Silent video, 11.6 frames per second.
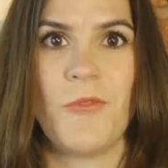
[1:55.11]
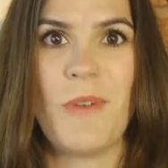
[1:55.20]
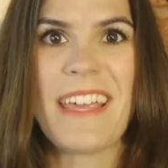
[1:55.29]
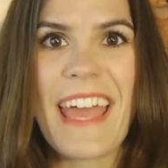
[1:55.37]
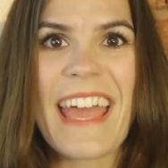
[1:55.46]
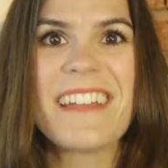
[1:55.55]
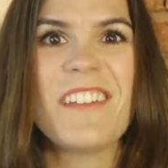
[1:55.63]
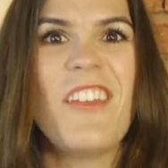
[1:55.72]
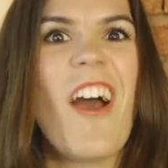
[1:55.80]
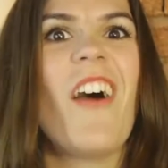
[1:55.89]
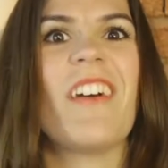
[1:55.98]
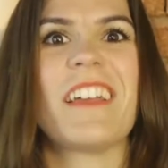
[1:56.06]
we can't
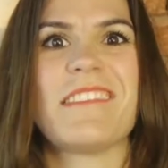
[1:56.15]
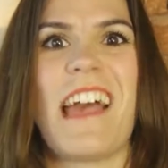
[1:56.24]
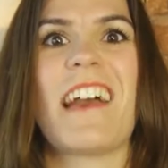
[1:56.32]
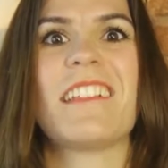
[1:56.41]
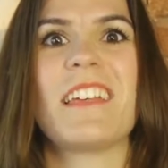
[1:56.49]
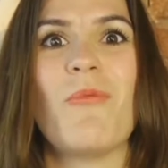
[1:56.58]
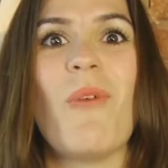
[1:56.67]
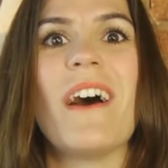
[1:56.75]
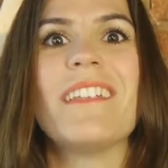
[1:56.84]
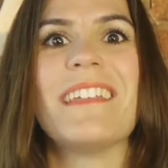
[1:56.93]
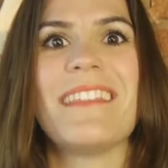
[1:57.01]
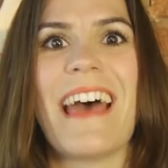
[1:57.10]
know exactly
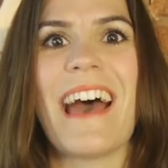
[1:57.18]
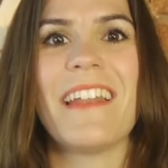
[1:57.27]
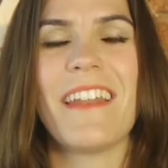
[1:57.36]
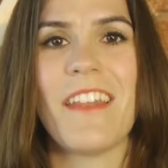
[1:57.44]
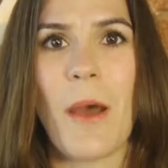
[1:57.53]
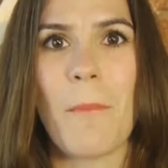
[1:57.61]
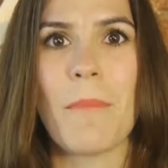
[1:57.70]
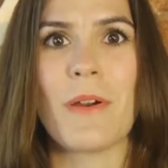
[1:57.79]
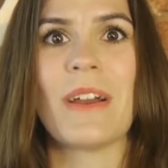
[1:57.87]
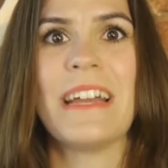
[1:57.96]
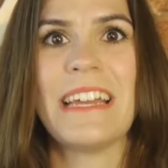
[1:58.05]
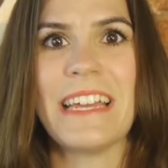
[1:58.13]
what that
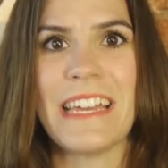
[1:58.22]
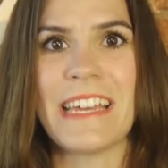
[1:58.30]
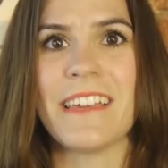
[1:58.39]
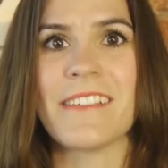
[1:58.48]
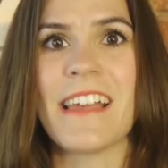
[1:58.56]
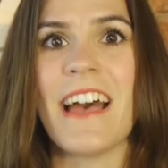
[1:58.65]
number is.